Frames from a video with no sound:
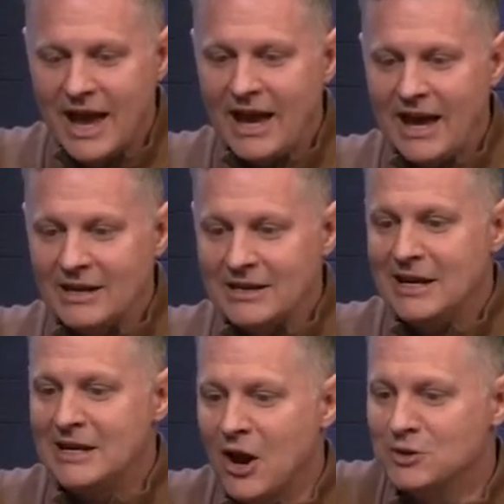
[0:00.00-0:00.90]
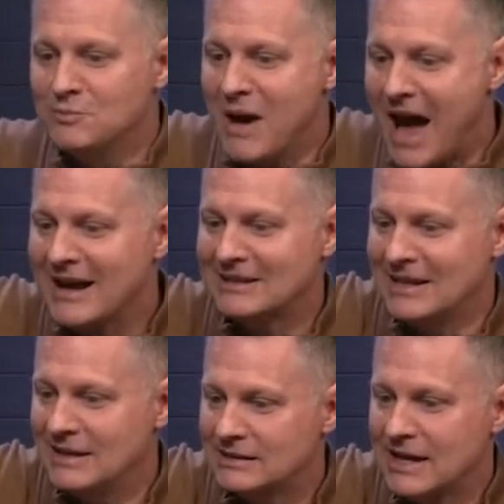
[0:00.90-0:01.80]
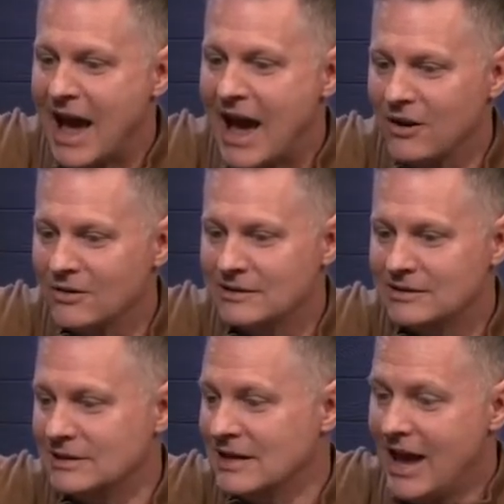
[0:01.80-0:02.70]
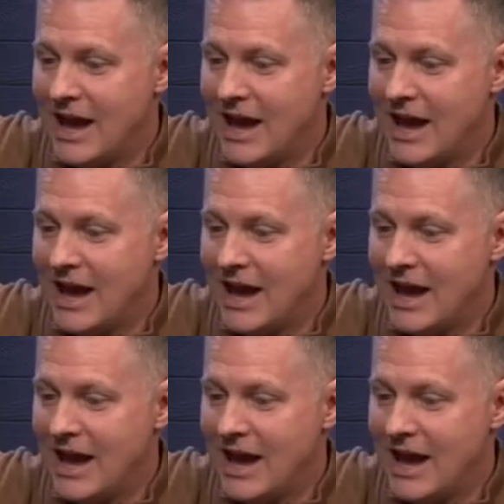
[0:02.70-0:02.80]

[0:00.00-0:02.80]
and he goes back to his town and says,